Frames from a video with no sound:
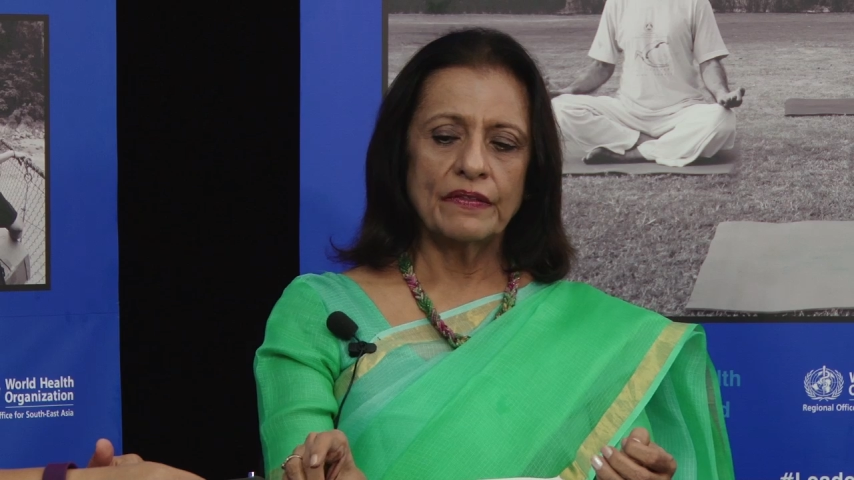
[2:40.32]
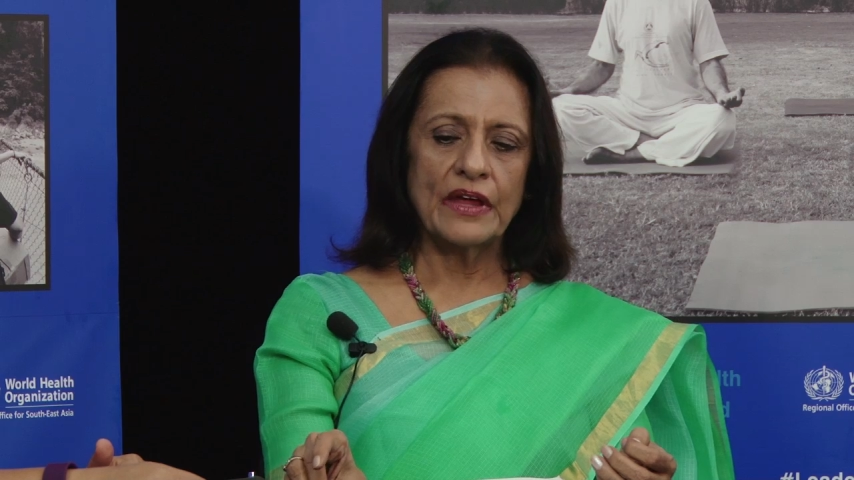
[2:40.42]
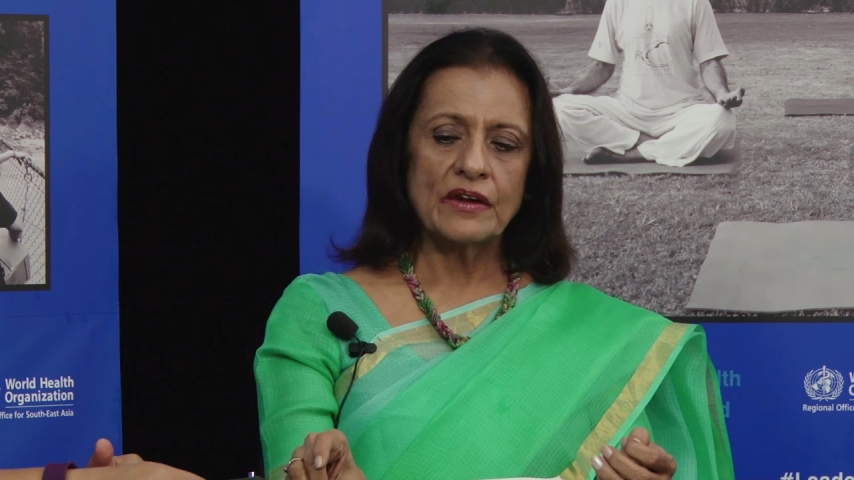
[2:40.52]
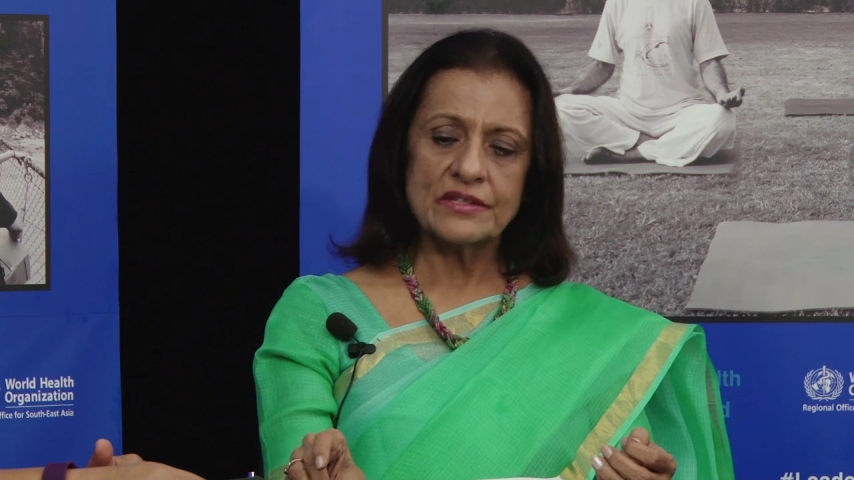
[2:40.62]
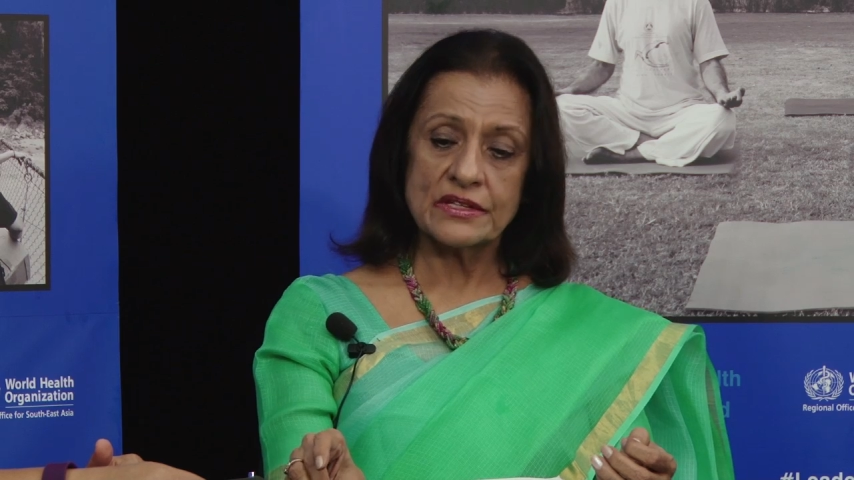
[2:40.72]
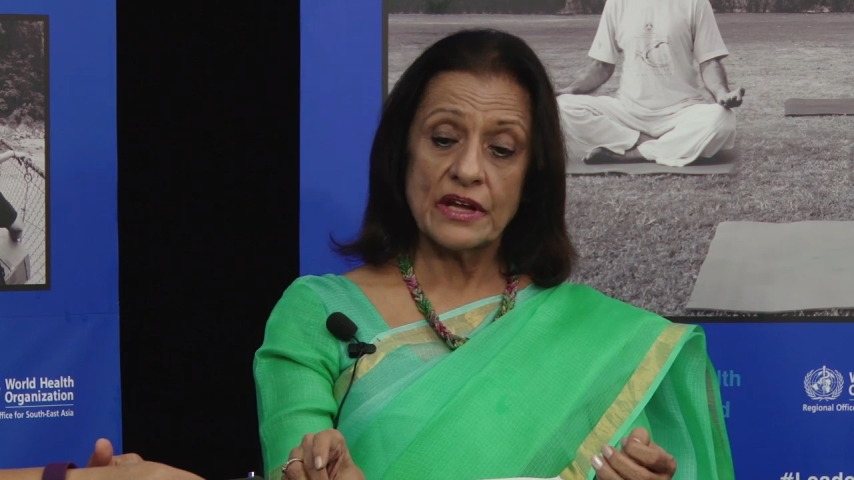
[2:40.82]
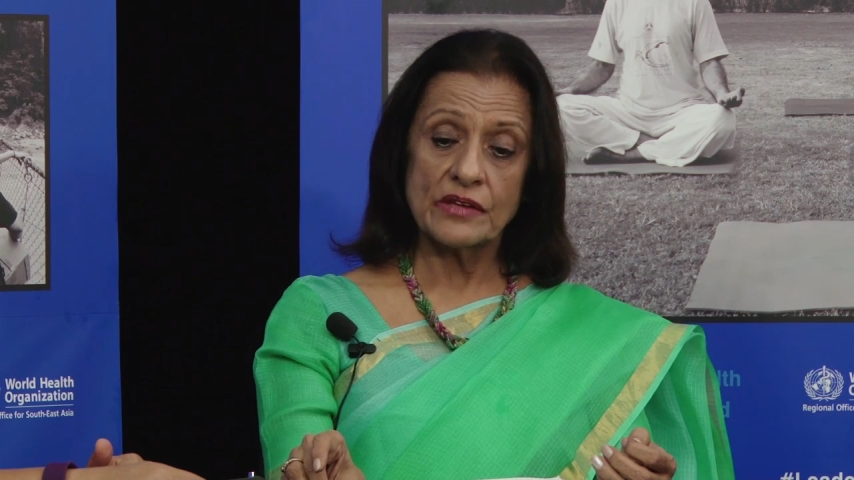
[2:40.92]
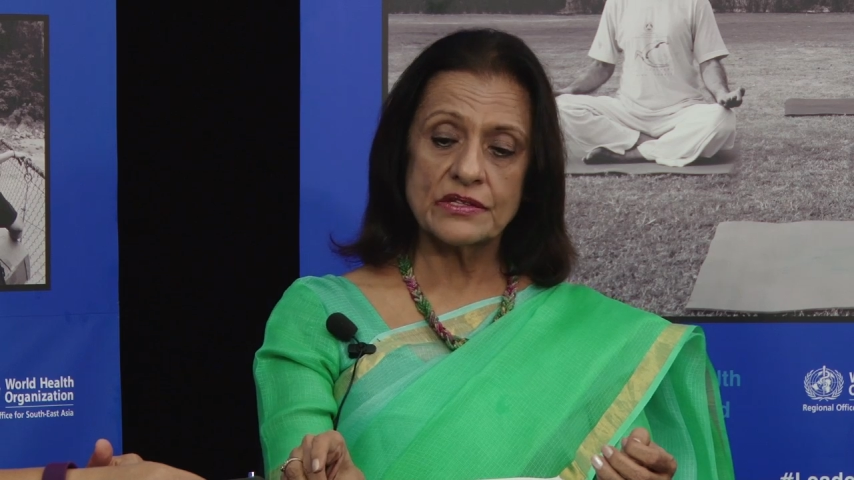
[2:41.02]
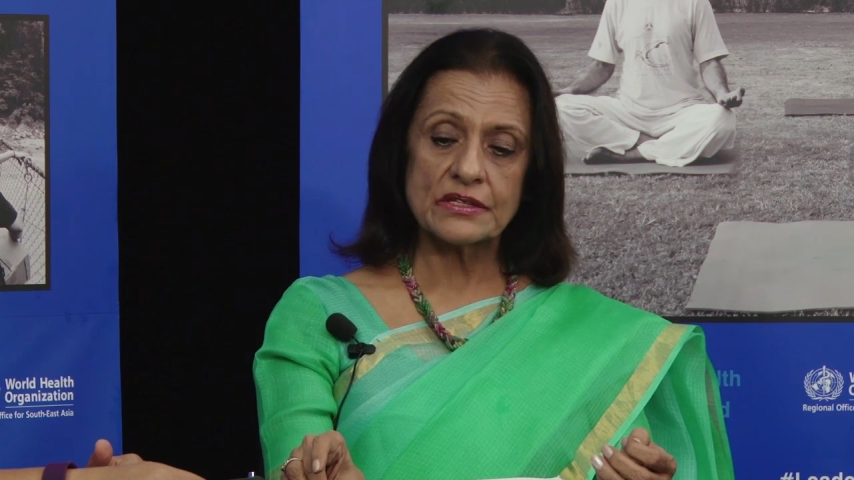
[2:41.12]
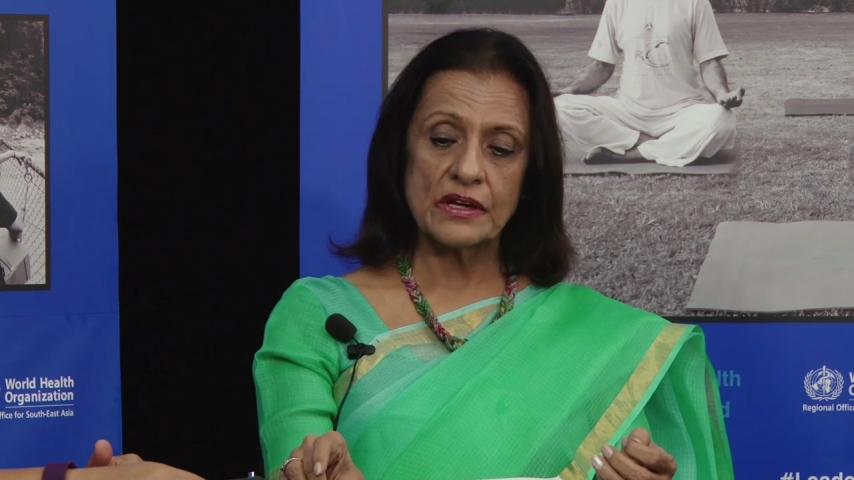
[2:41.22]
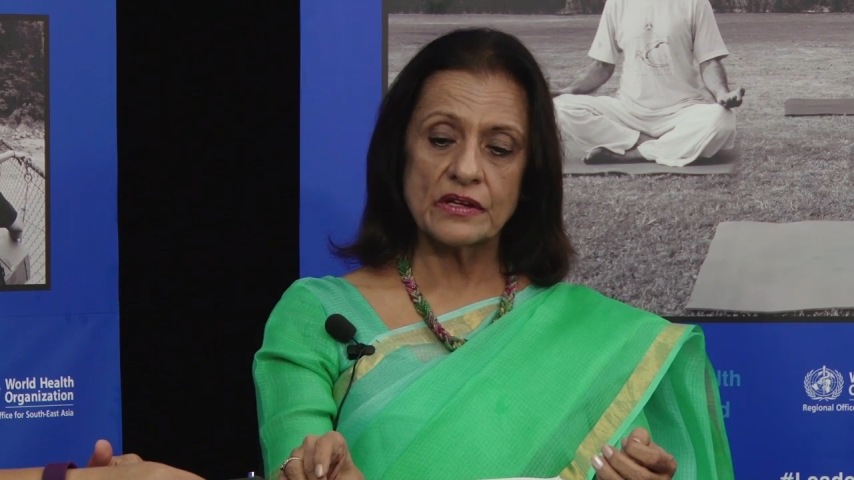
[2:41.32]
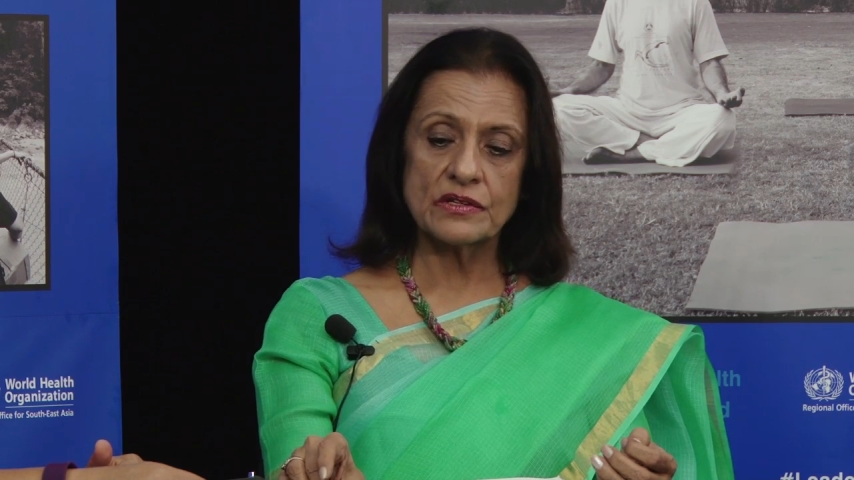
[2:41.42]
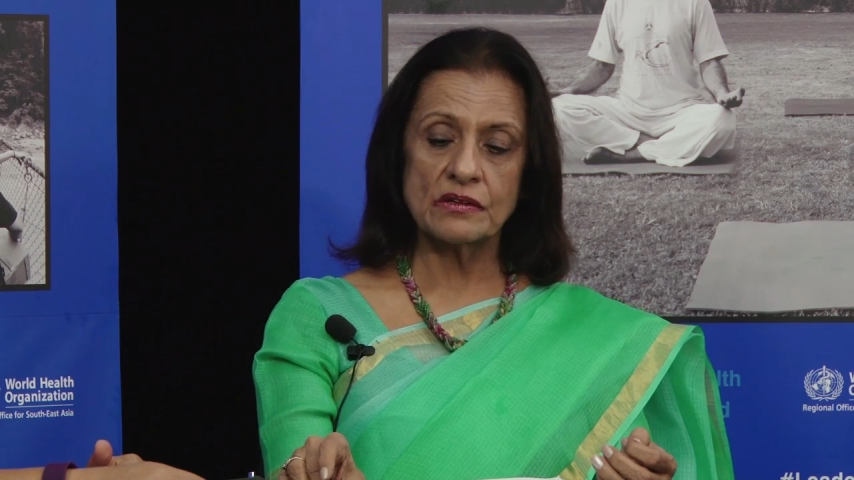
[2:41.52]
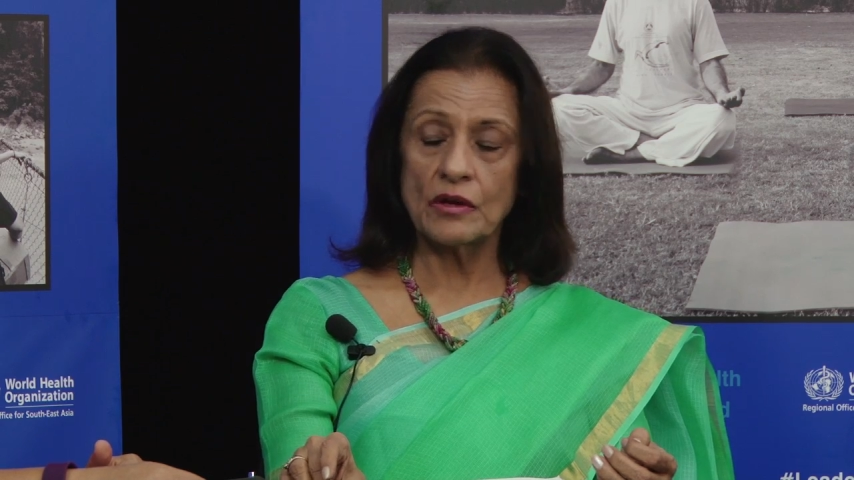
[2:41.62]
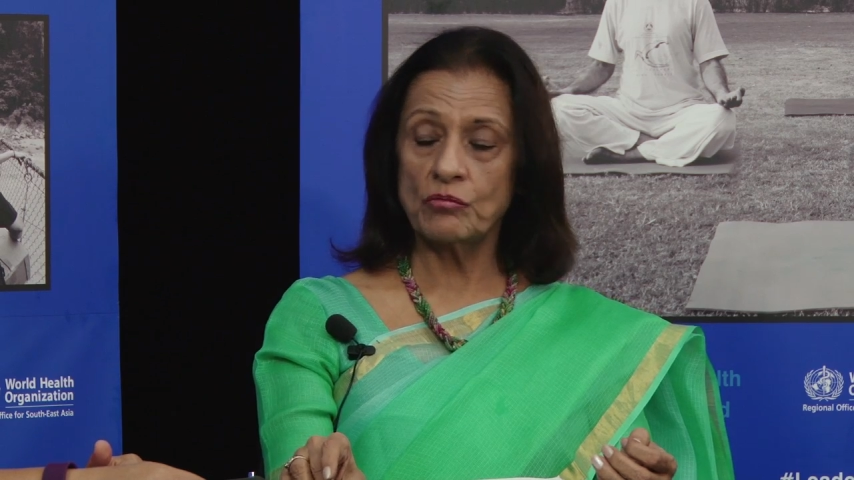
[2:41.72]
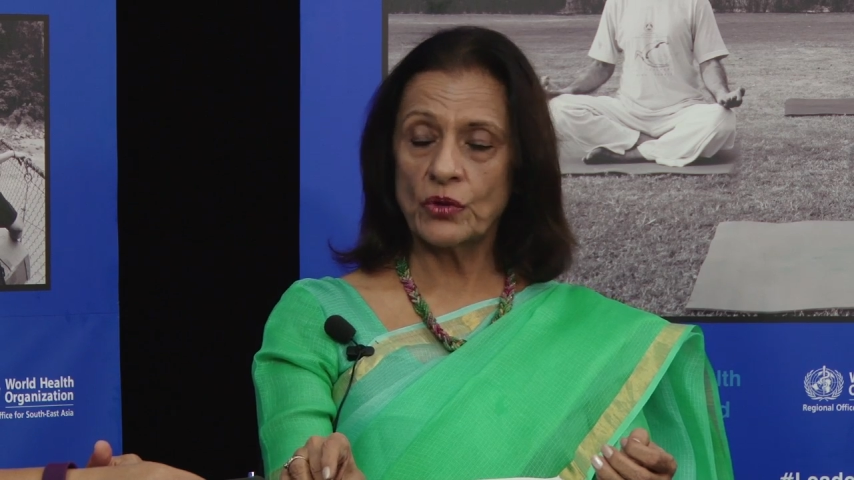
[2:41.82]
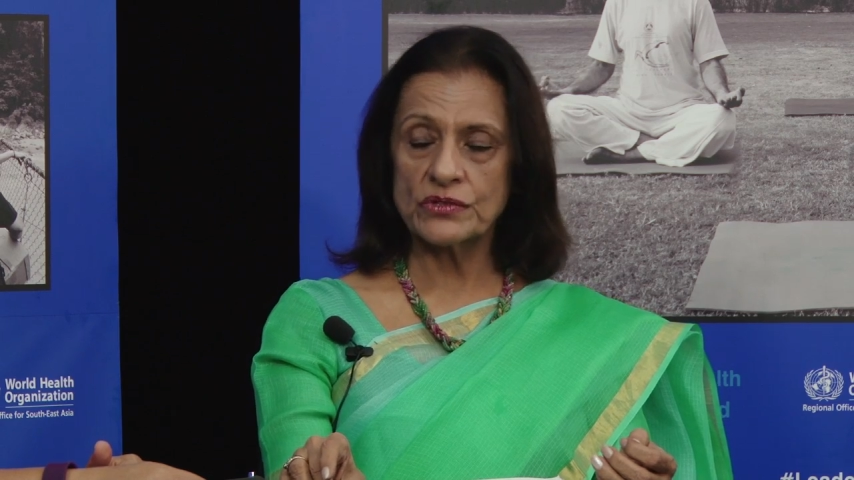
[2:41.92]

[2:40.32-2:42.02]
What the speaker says: There is legislation in